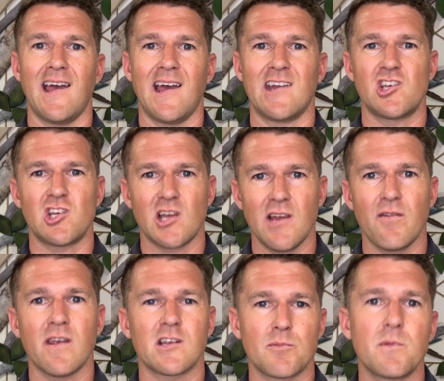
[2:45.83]

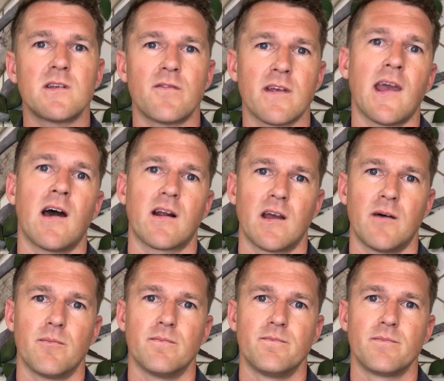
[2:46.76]
achieving a specific
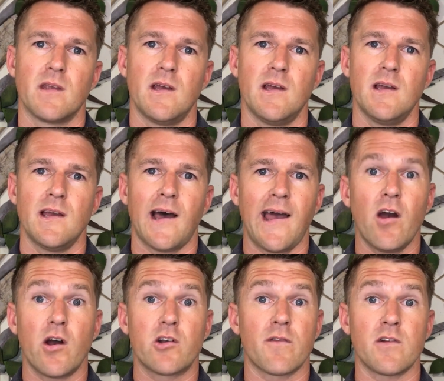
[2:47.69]
outcome.
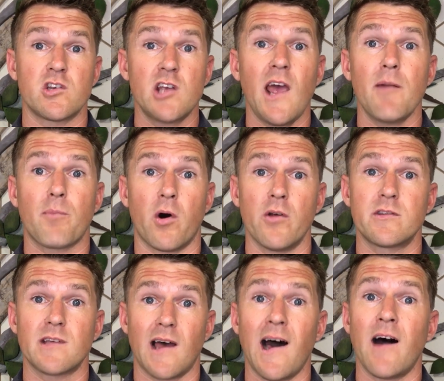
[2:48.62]
AI-driven
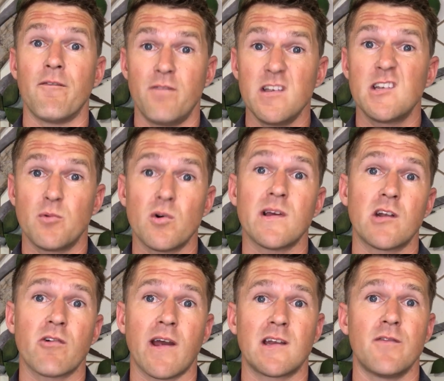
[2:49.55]
chatbots are visible
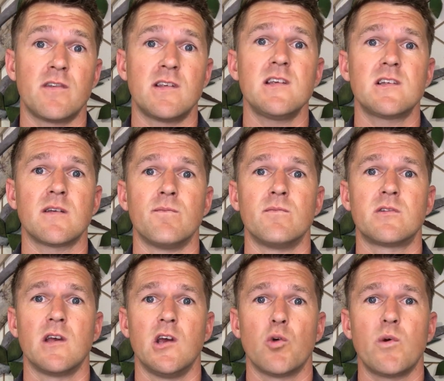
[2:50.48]
interactive
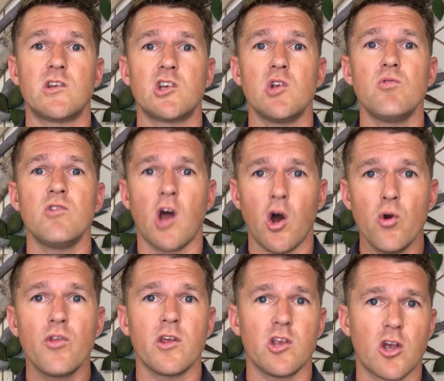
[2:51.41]
systems which you
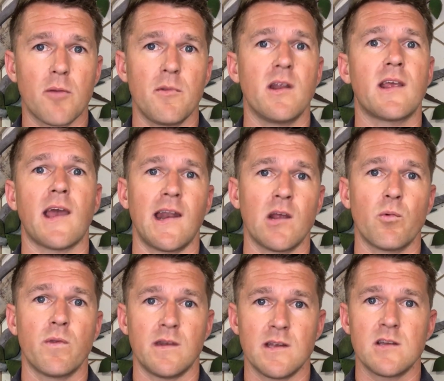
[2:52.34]
know that you're communicating
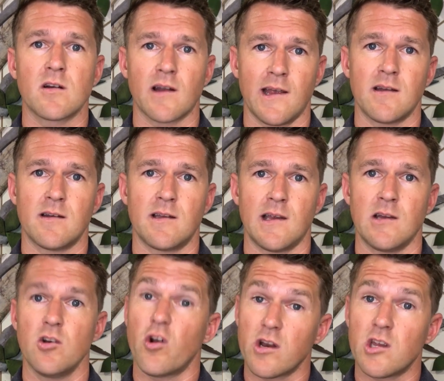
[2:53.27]
with a digital entity,
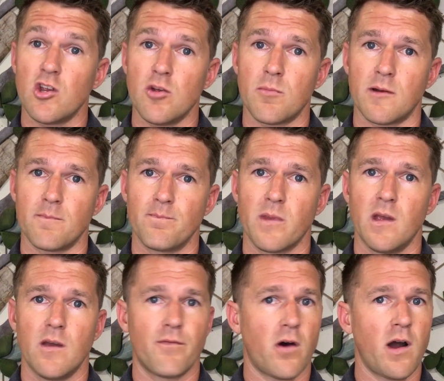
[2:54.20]
not a human,
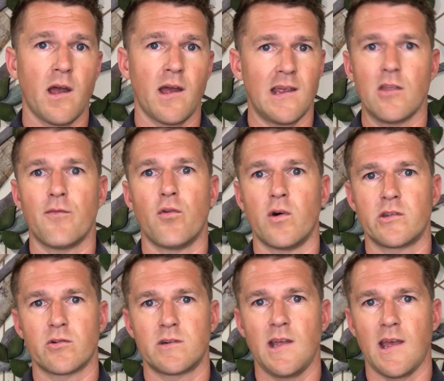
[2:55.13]
via either
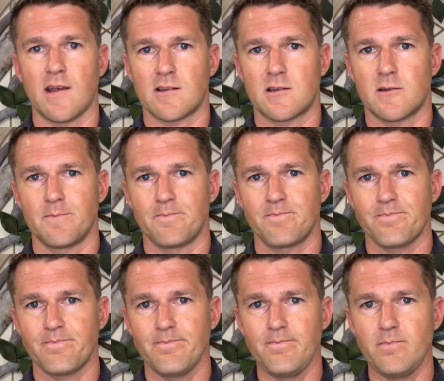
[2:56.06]
voice or text.
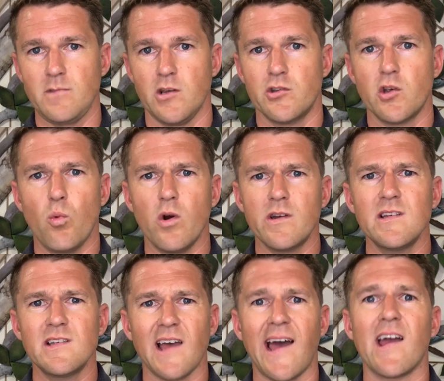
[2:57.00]
So what
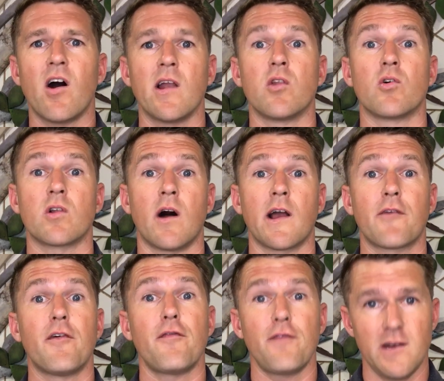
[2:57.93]
does AI look like
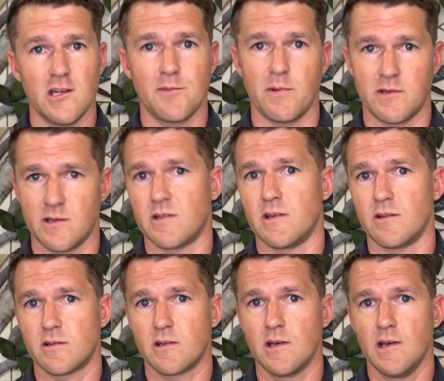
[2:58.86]
for fitness
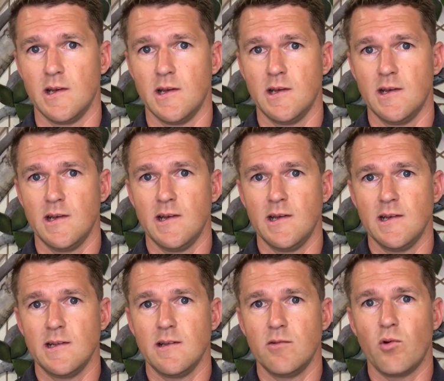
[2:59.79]
businesses?
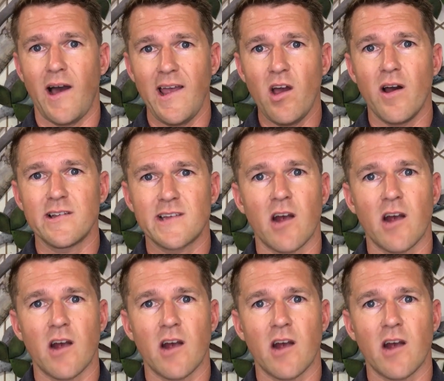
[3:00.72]
Well, AI is